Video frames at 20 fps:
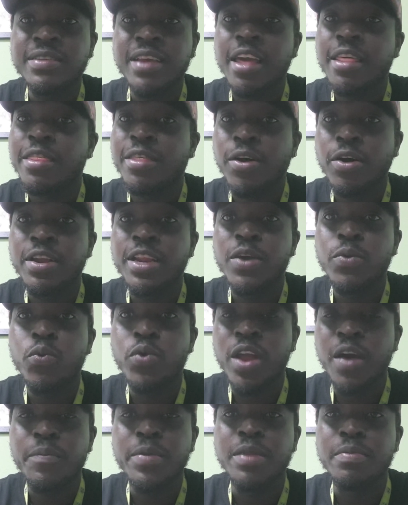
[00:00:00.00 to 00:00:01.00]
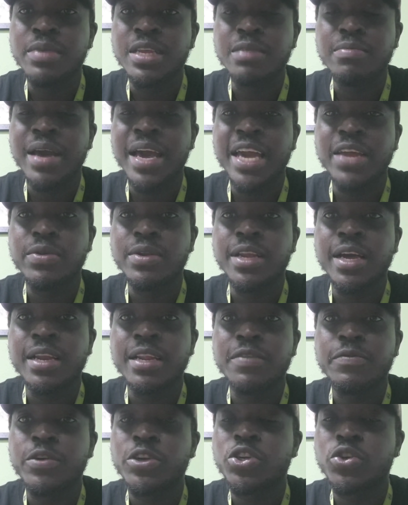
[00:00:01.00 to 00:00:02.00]
I thought they would have been beaten by Edwin
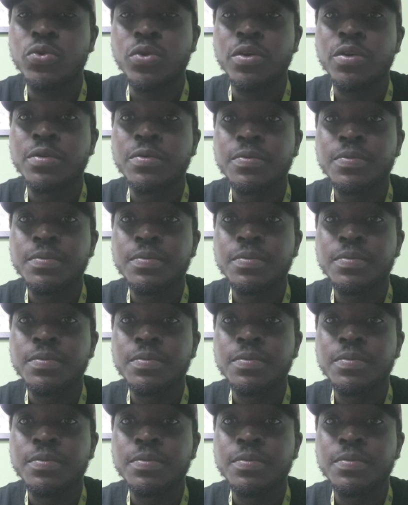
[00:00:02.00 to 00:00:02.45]
Allen for sure.